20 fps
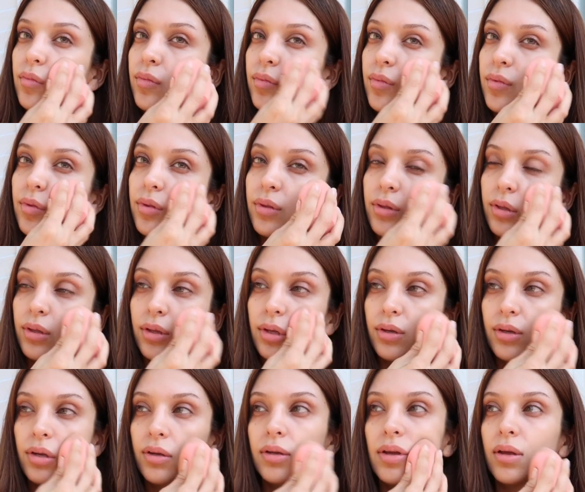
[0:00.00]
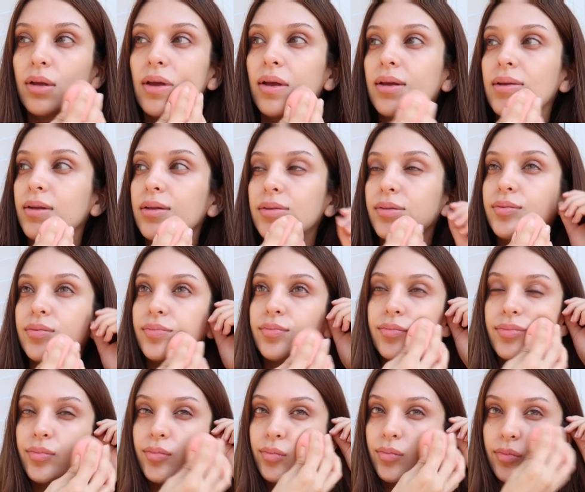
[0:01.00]

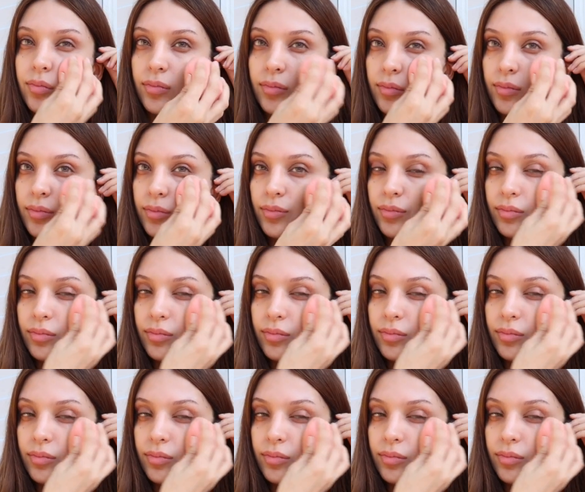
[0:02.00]
[no speech]